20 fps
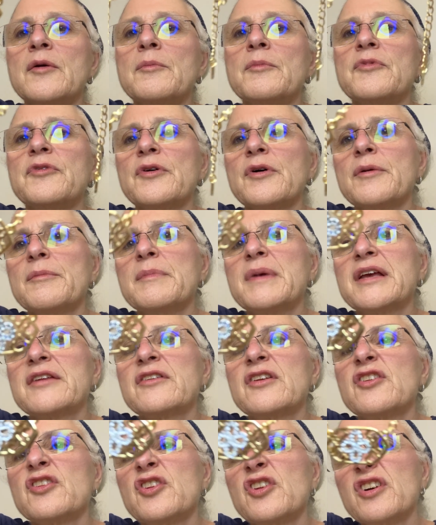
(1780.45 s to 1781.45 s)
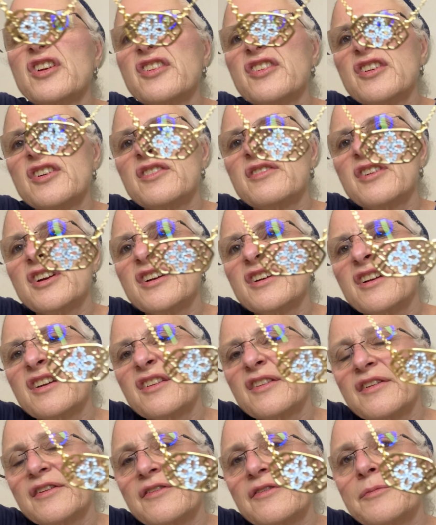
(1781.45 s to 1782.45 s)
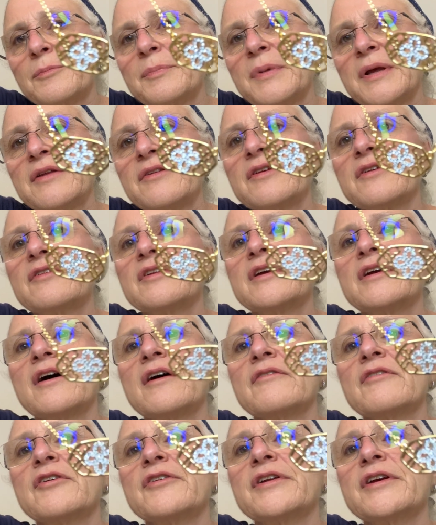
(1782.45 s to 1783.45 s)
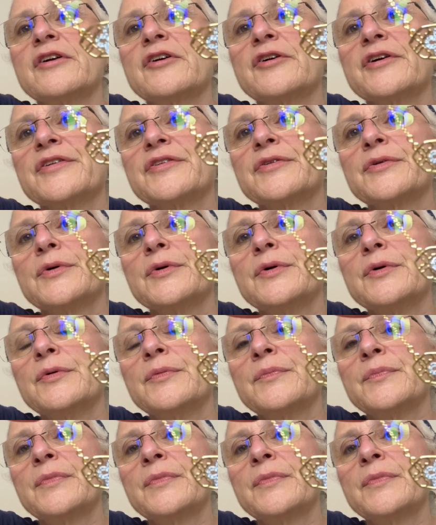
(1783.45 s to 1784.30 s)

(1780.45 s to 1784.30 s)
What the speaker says: So it makes it look silver because it's basically covered in crystal.